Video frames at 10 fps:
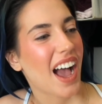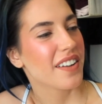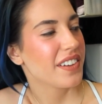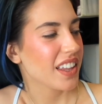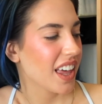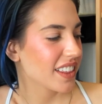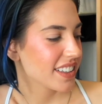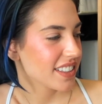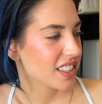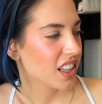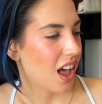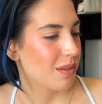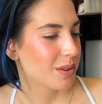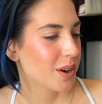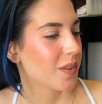I feel like this is a
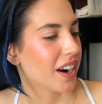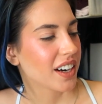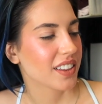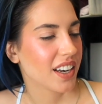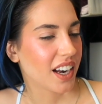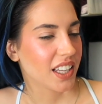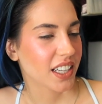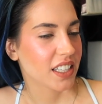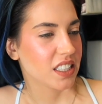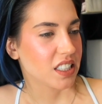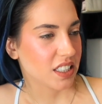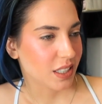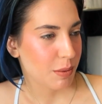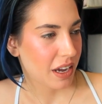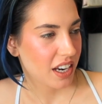lot more work than I like
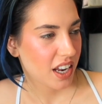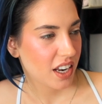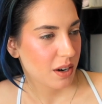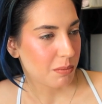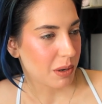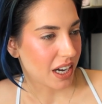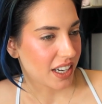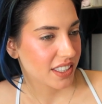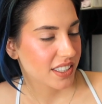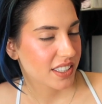anticipated, but